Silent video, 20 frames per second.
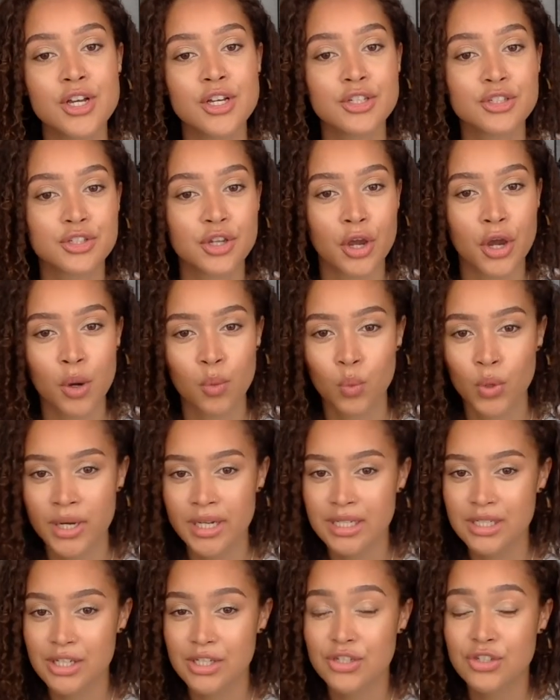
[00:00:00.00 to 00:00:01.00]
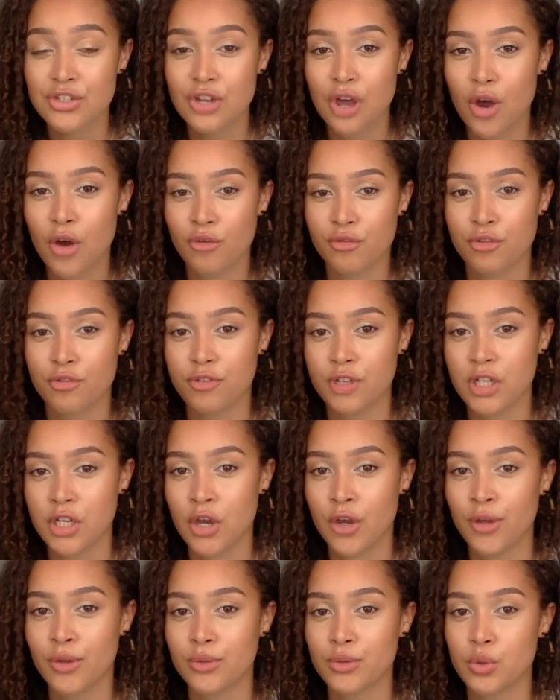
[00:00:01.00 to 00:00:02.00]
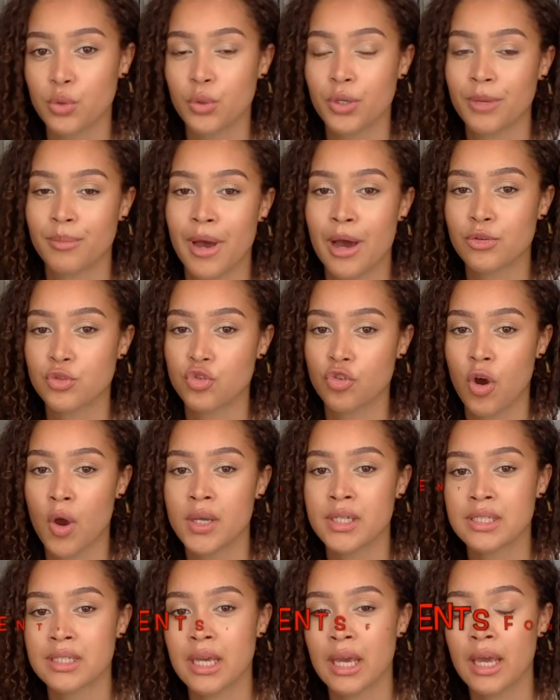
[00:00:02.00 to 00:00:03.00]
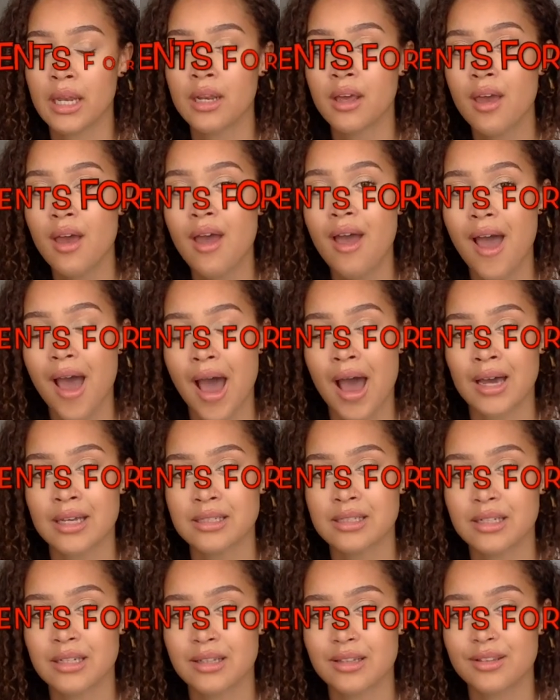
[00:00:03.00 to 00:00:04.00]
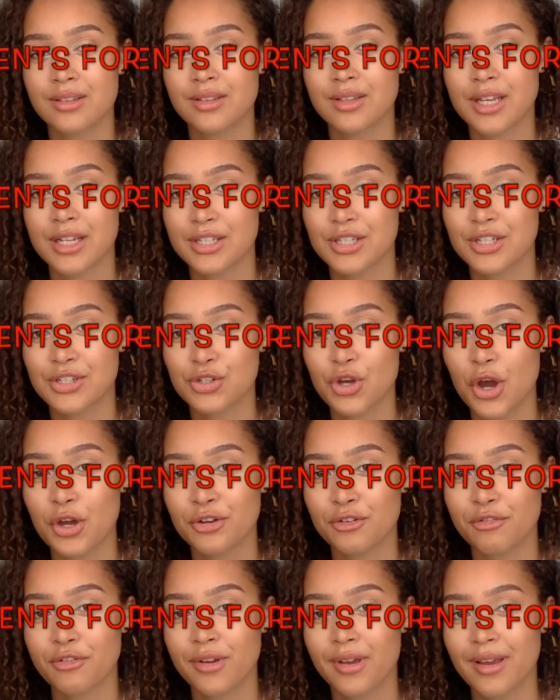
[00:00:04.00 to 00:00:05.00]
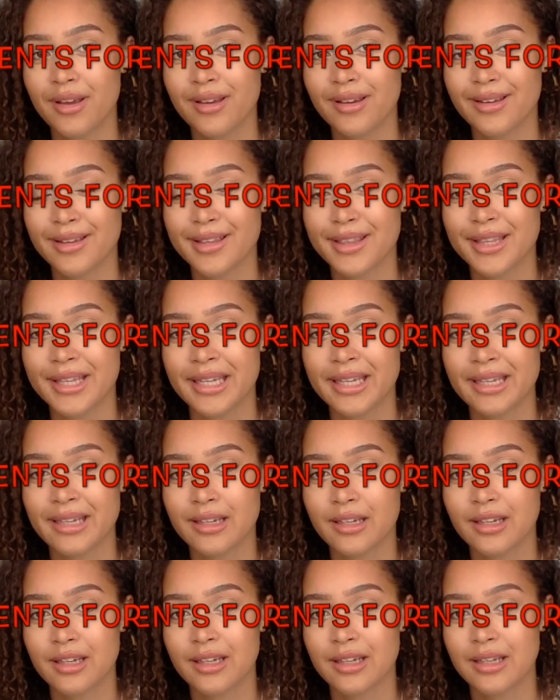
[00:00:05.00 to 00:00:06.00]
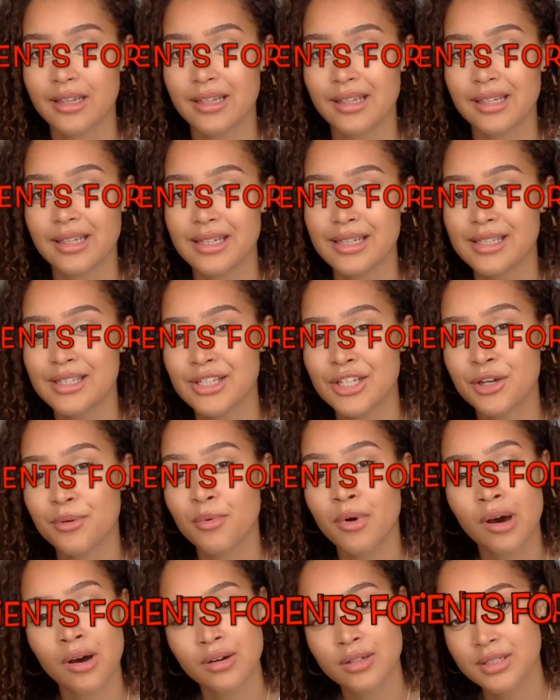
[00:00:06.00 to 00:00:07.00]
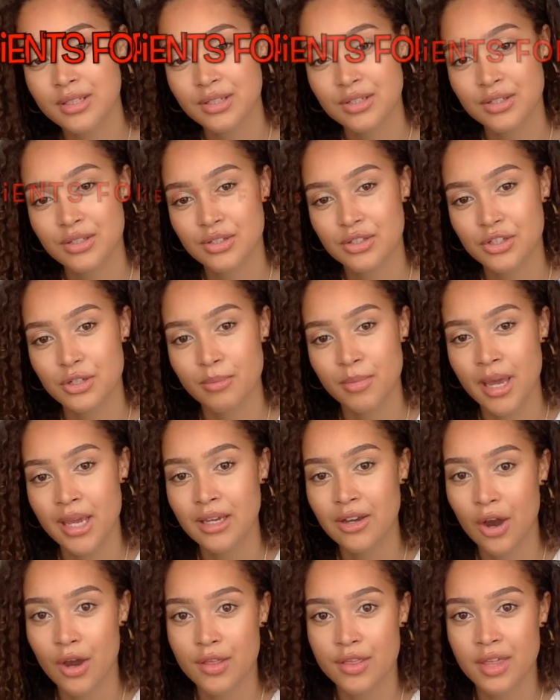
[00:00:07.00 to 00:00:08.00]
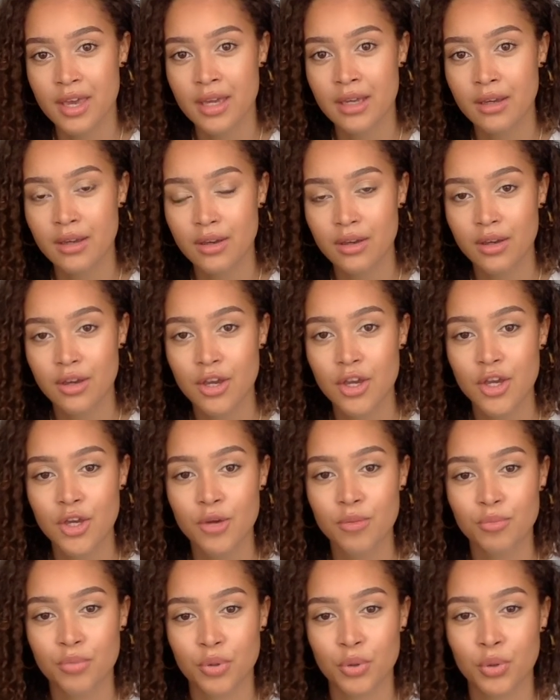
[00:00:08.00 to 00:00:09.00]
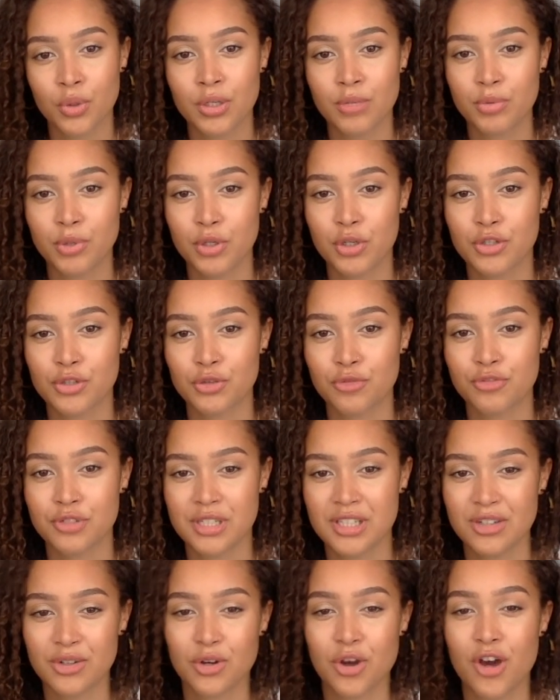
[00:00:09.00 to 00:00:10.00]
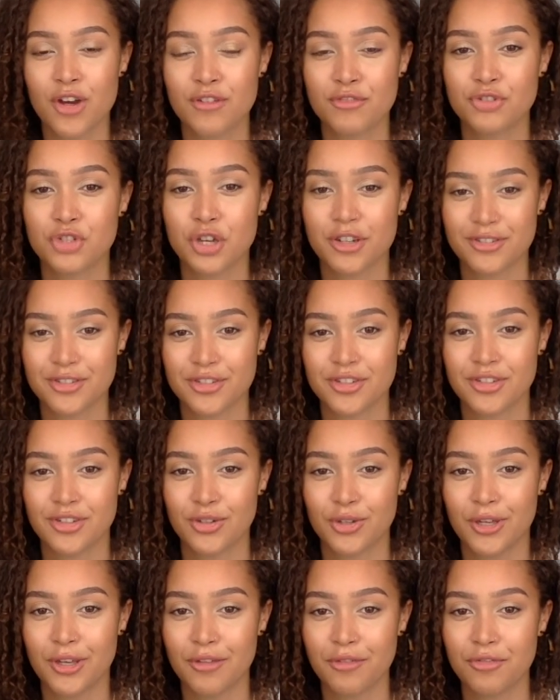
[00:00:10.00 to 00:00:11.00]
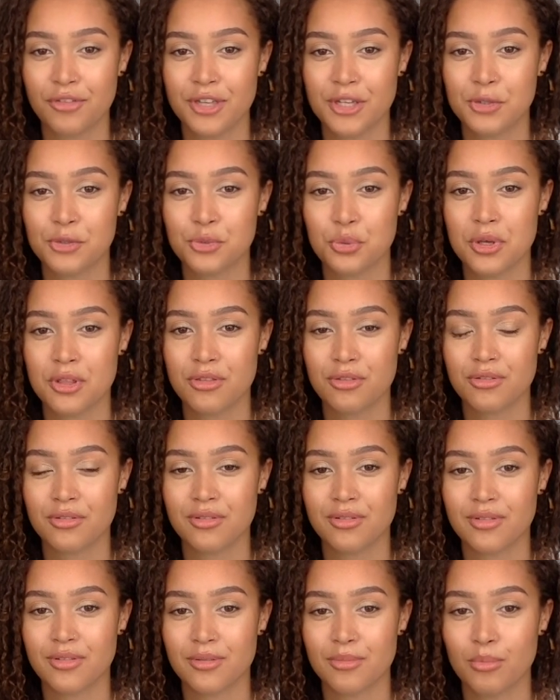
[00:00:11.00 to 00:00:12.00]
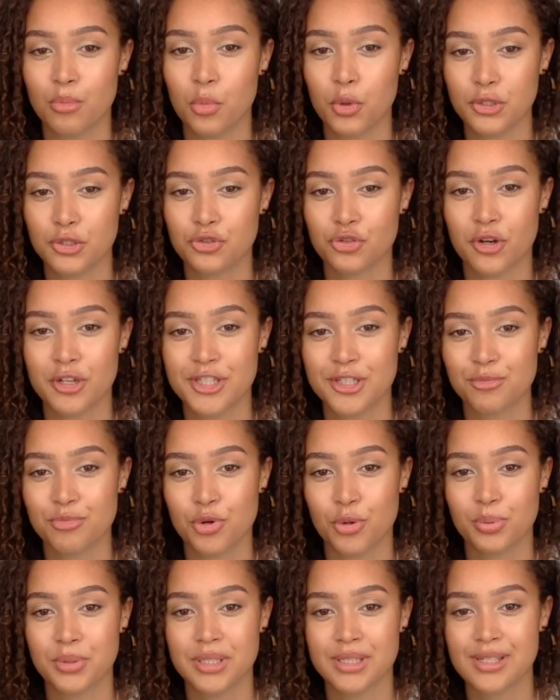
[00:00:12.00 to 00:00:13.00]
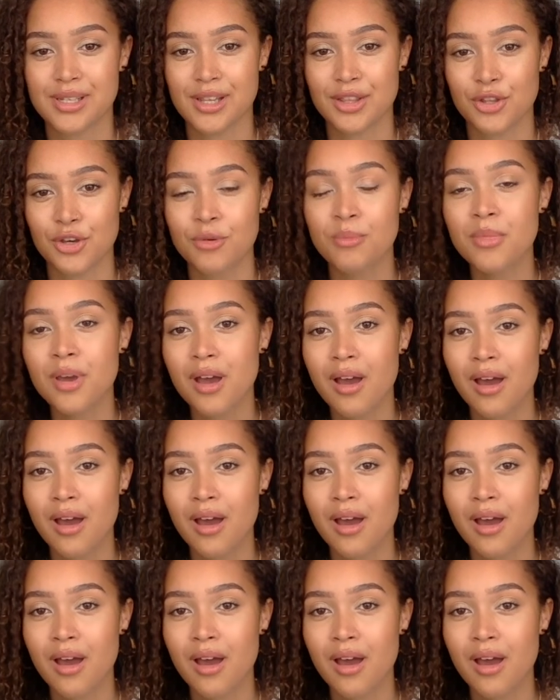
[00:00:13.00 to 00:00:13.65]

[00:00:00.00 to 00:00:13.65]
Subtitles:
So I wanted to start off the video talking about dry skin, as this is kind of the easier masks to make, I think, purely because obviously you're kind of just looking for things with moisturising properties in them.